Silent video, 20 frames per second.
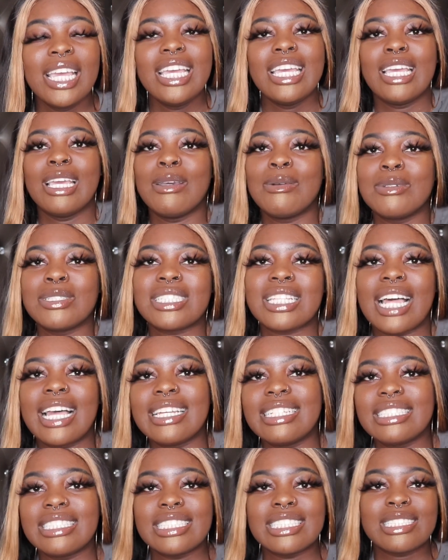it was
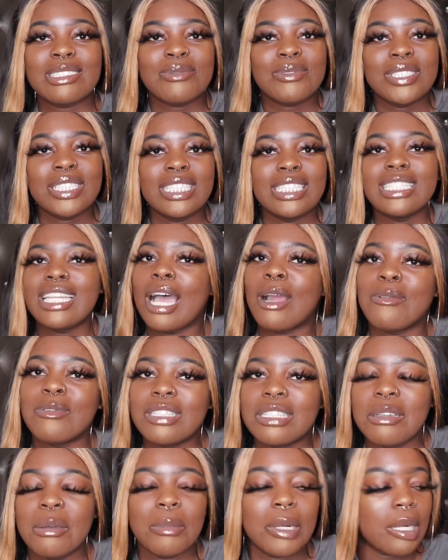like just really not
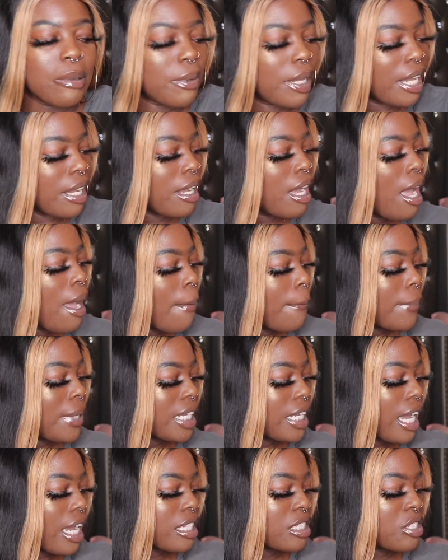really a mukbang. But
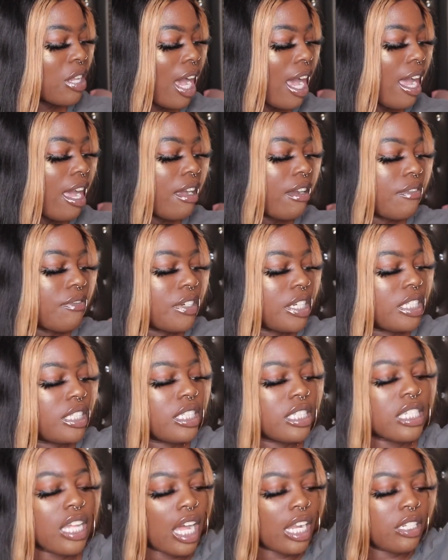yeah, so I have a
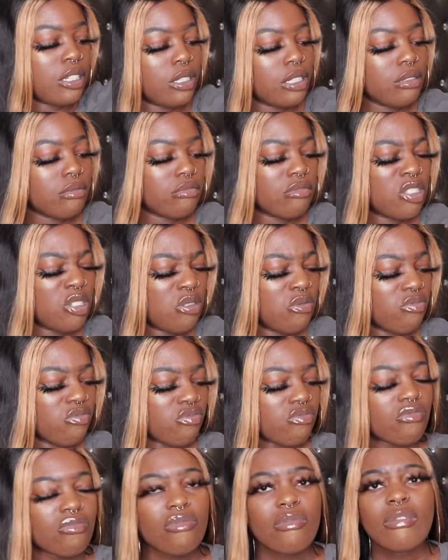Dasani.
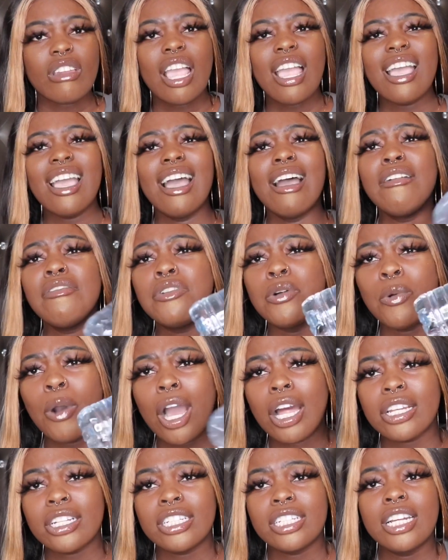Ooh. I have a
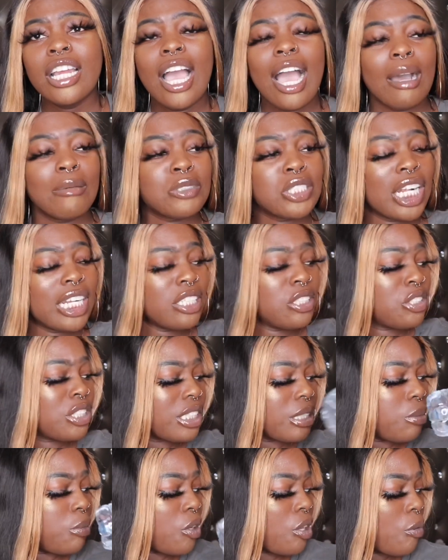water. I'm trying to
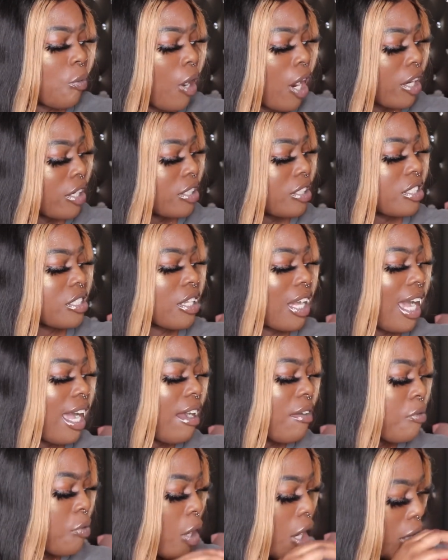drink more water, so I
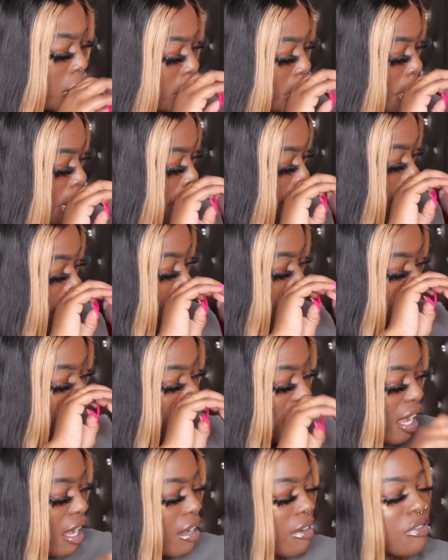have water. I
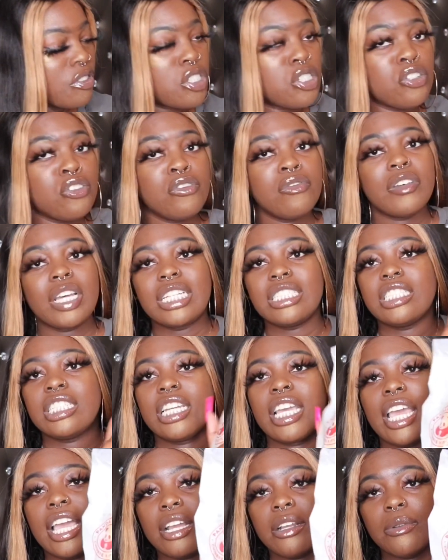have two
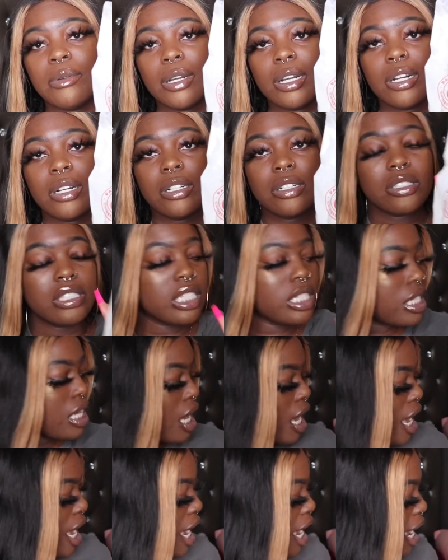veggie egg rolls,
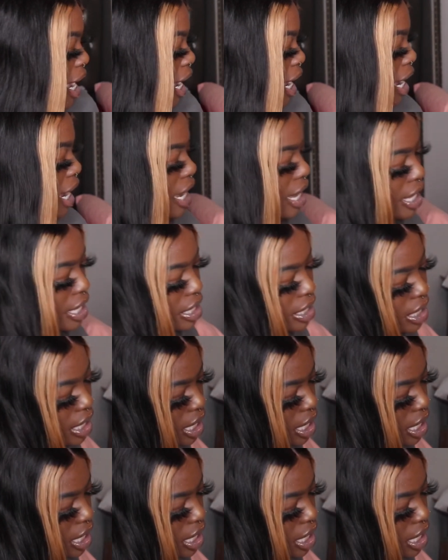and